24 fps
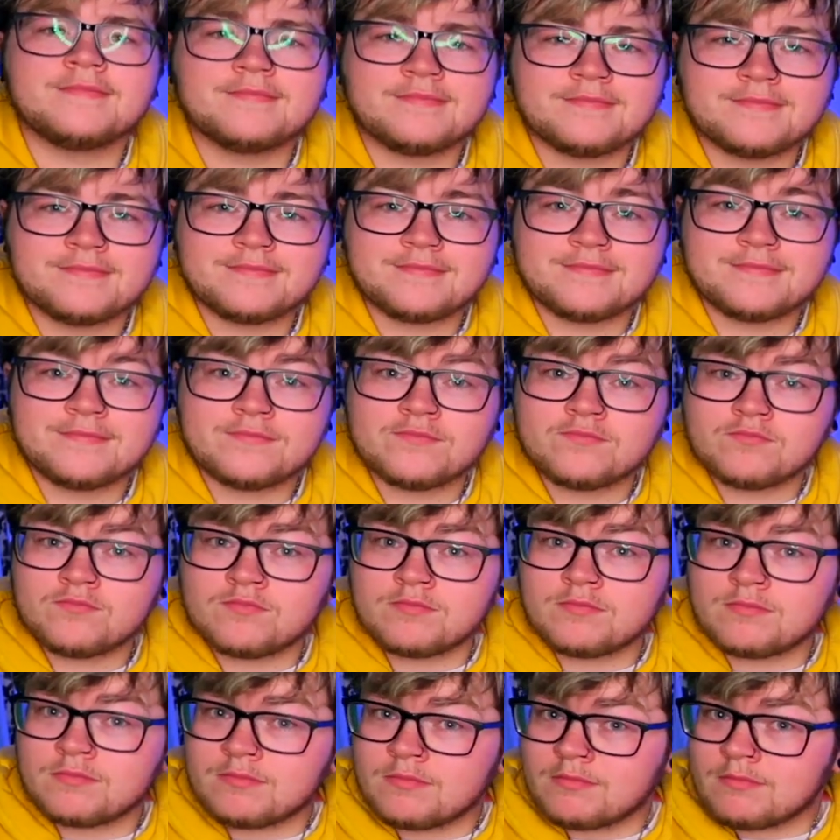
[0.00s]

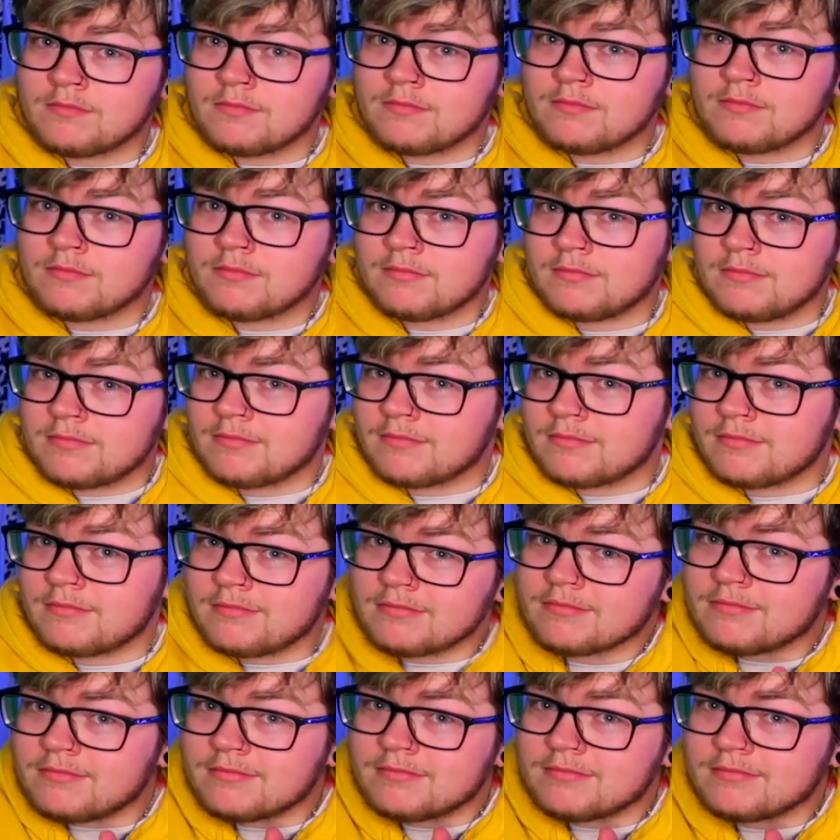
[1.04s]

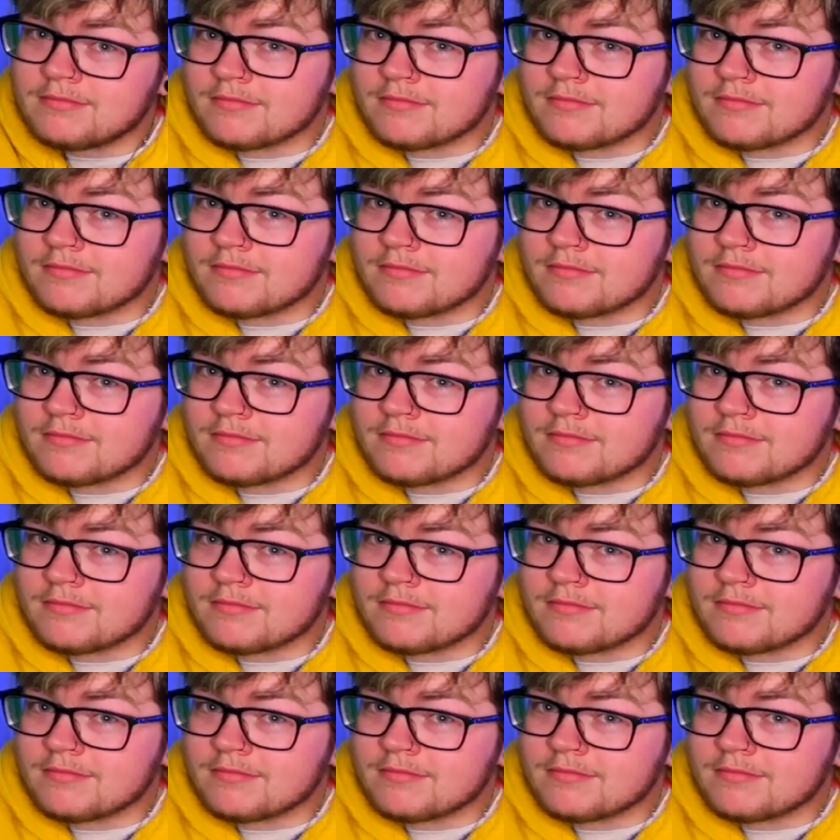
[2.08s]
This person isn't speaking.